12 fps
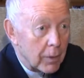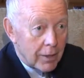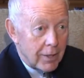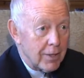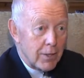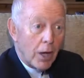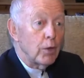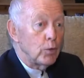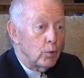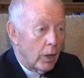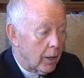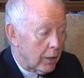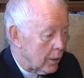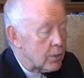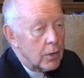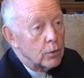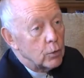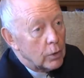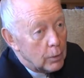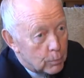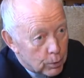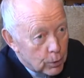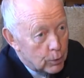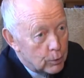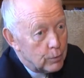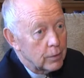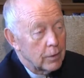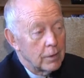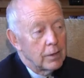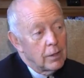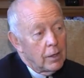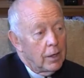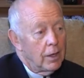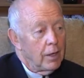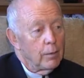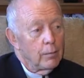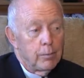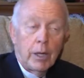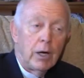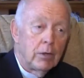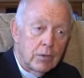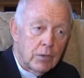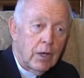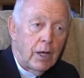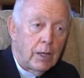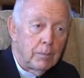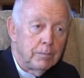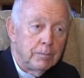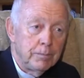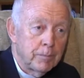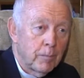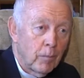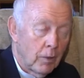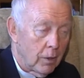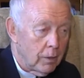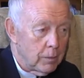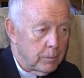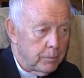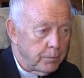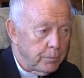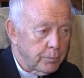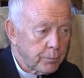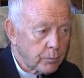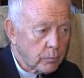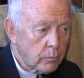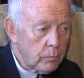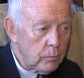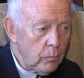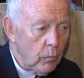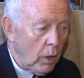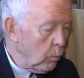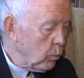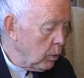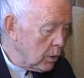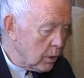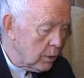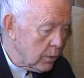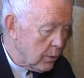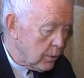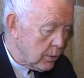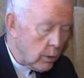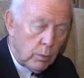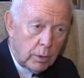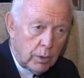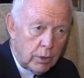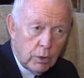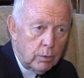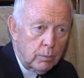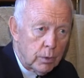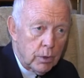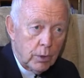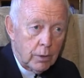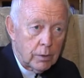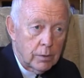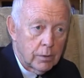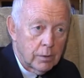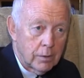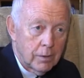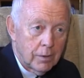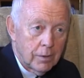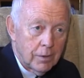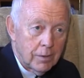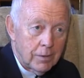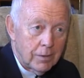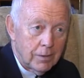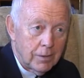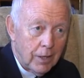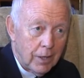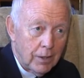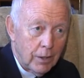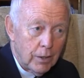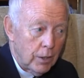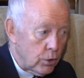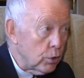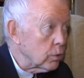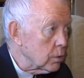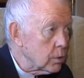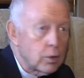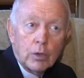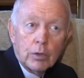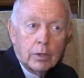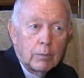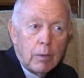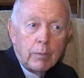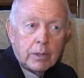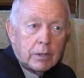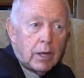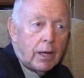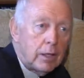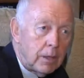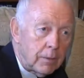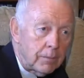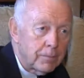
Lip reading: Here's how you can improve. And parents came and wanted to see what their children were doing. And then their children taught their mummy and daddy.